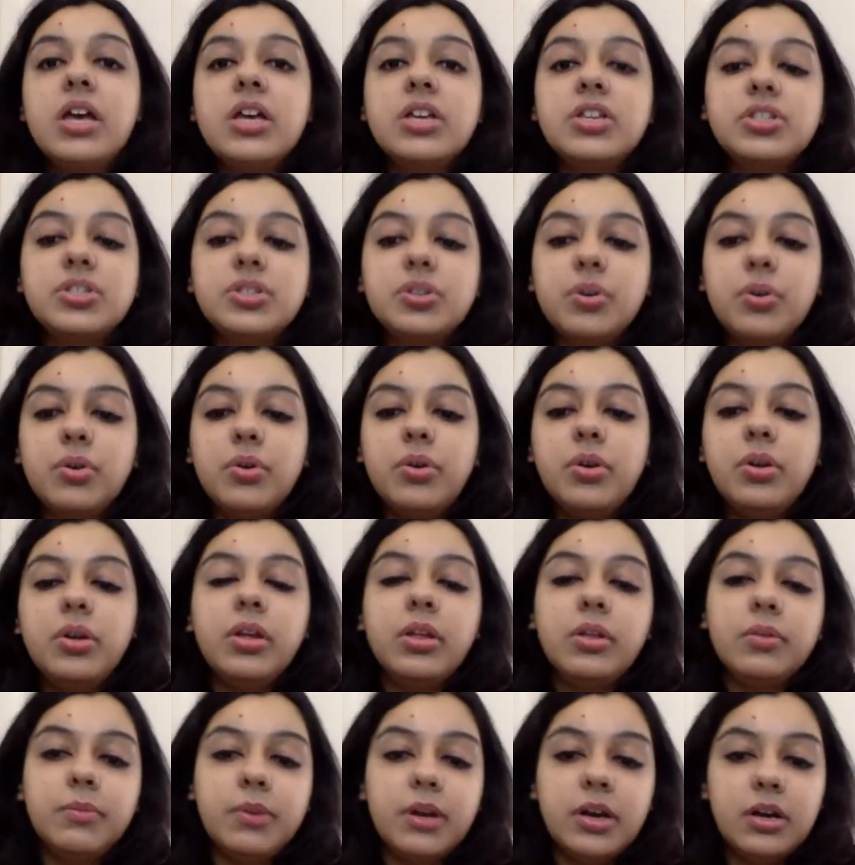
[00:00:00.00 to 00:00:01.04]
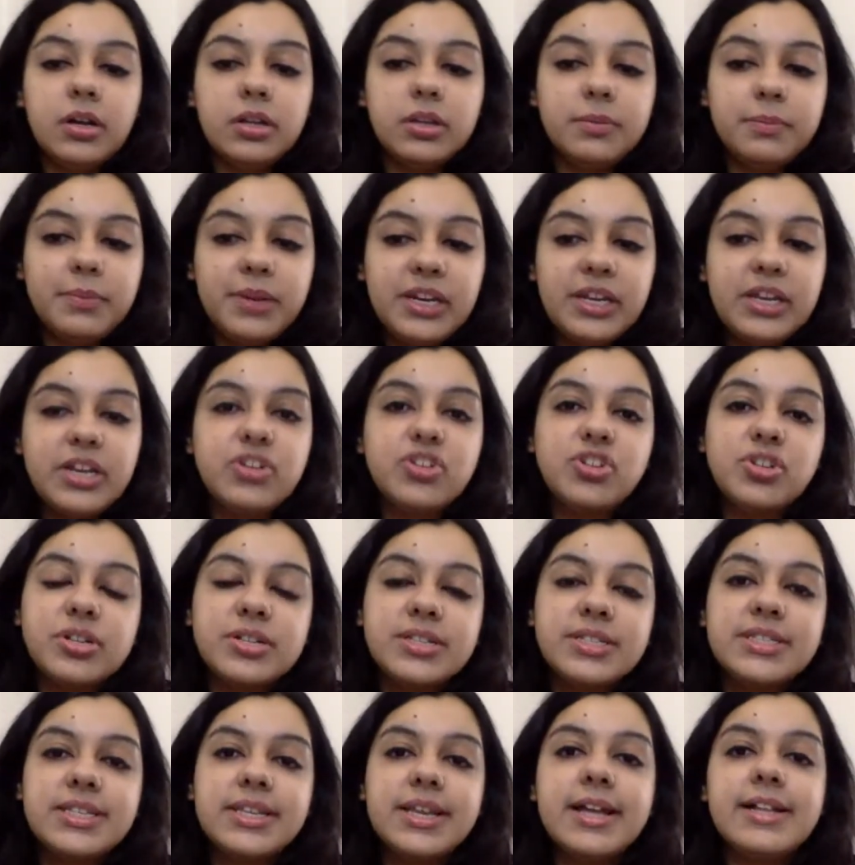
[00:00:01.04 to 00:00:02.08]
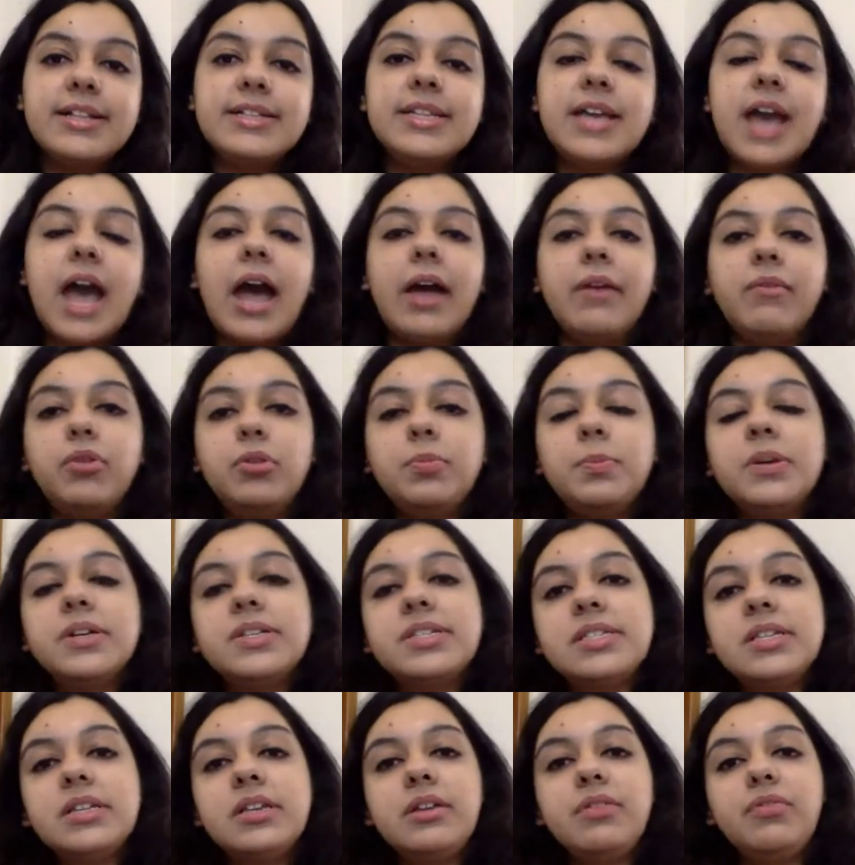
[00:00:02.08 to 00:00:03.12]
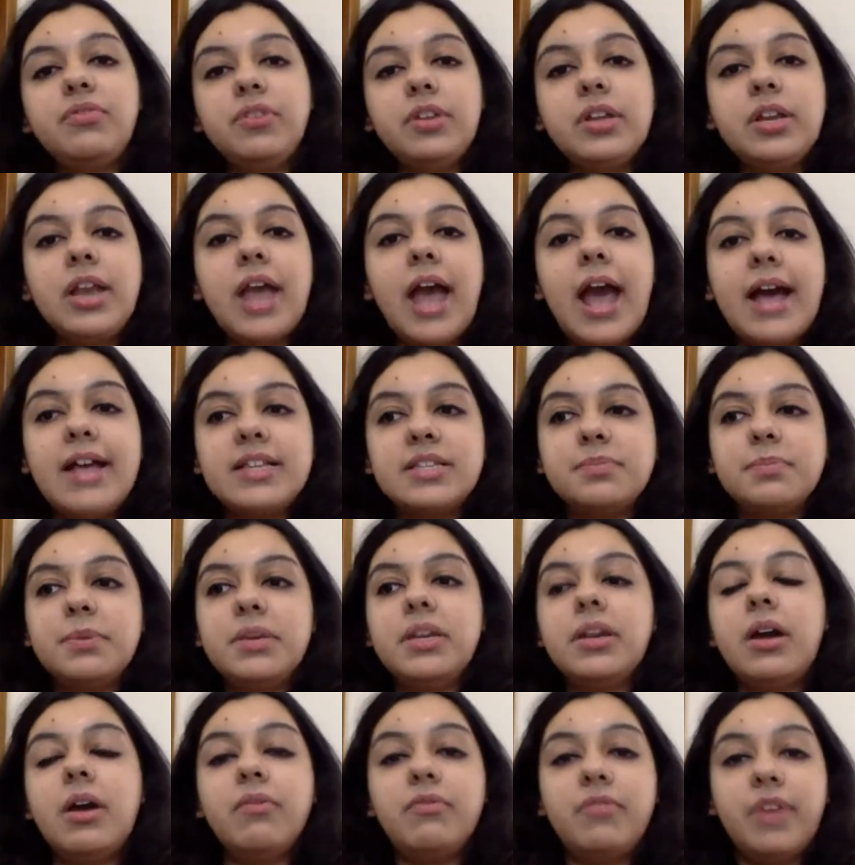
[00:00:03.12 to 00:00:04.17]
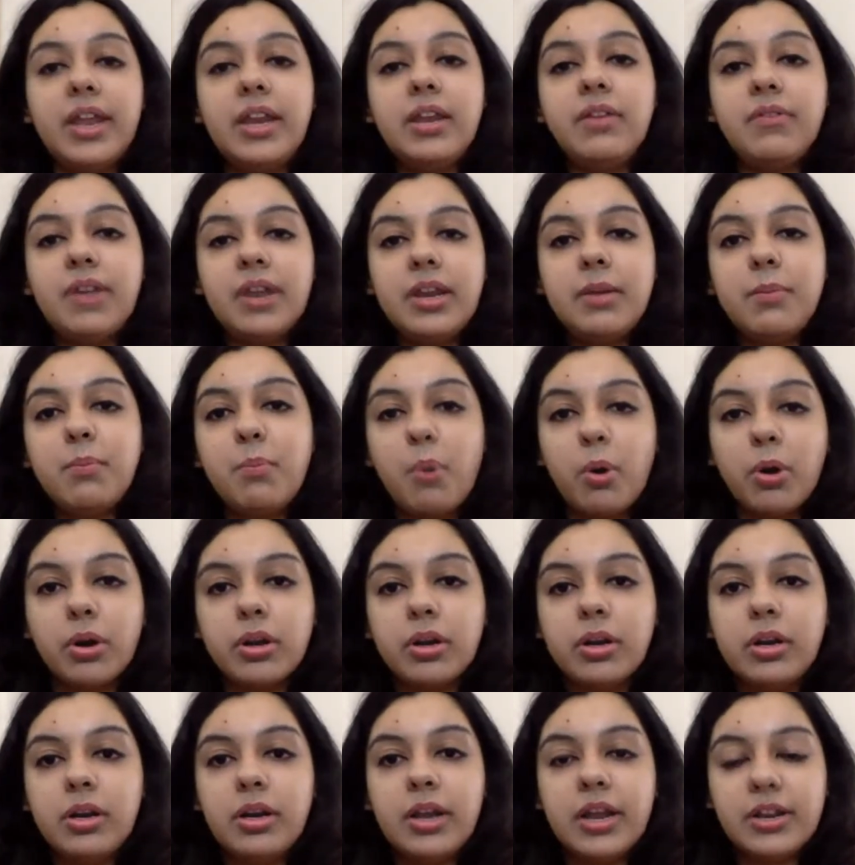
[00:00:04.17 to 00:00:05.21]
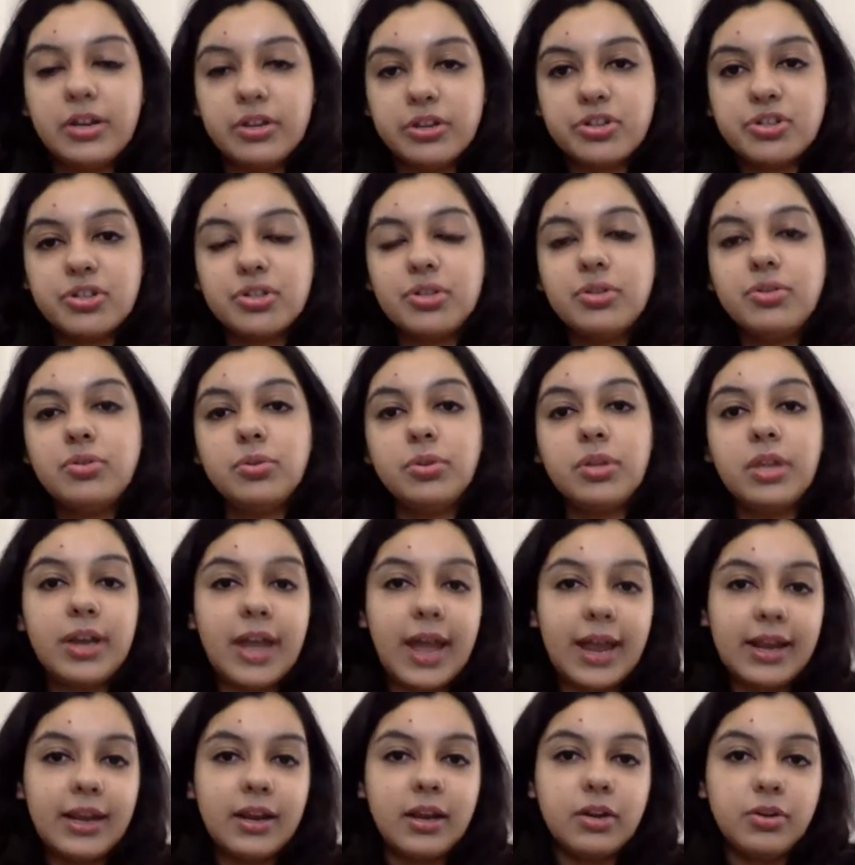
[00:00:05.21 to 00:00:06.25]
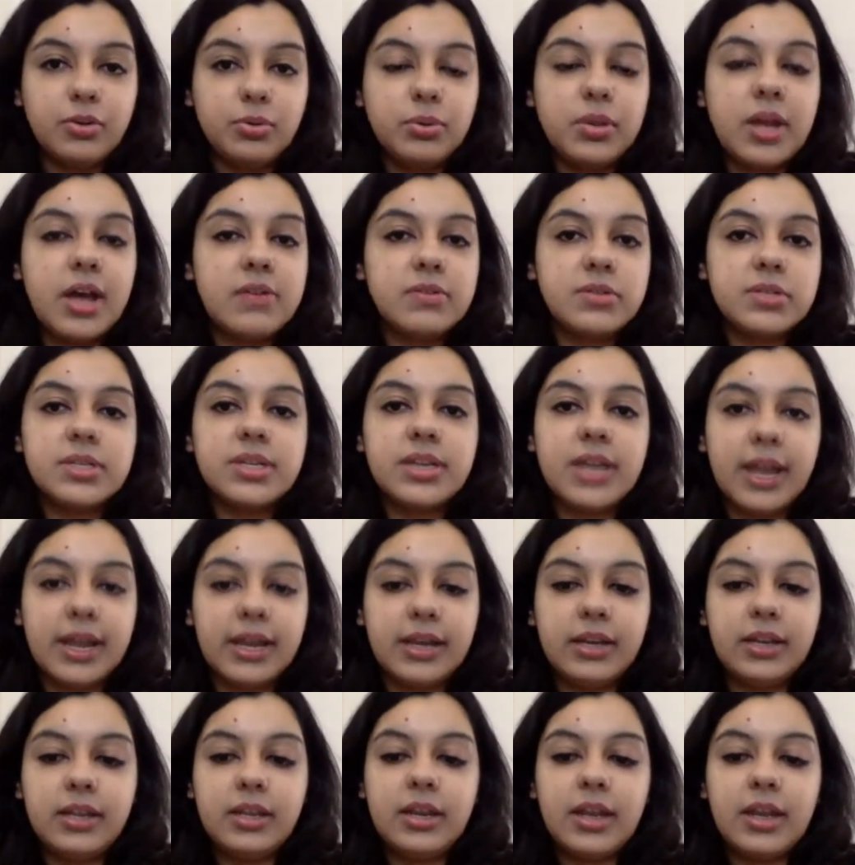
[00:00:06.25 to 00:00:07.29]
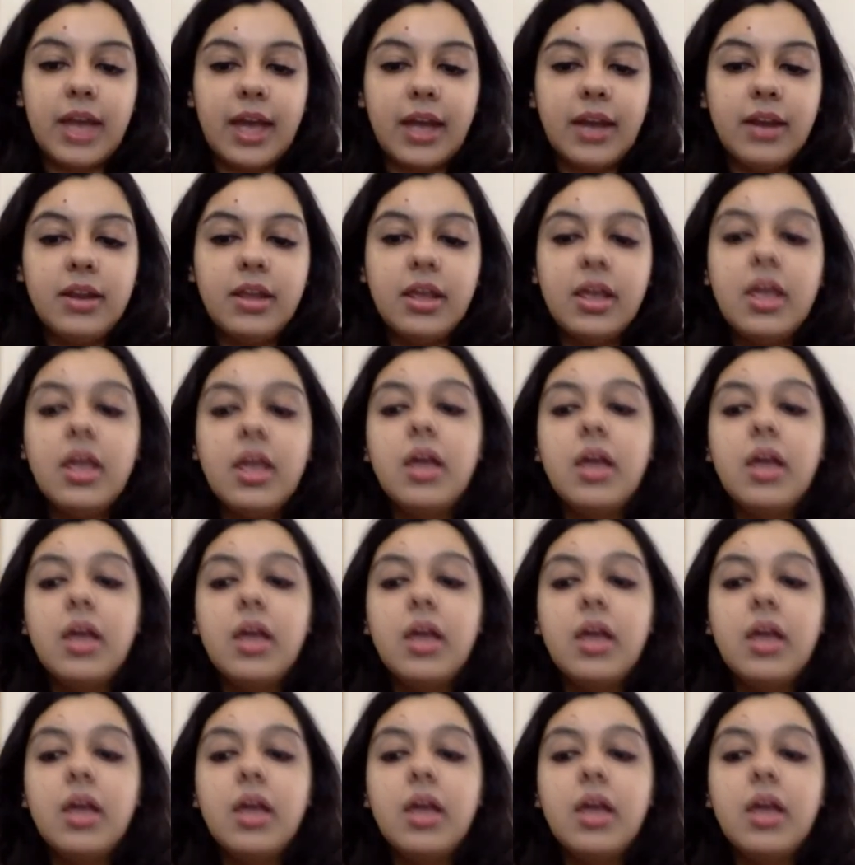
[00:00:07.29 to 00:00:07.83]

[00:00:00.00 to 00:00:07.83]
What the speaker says: So, the mediation cell, I would personally feel, has been a very, very important addition to the 2019 Act,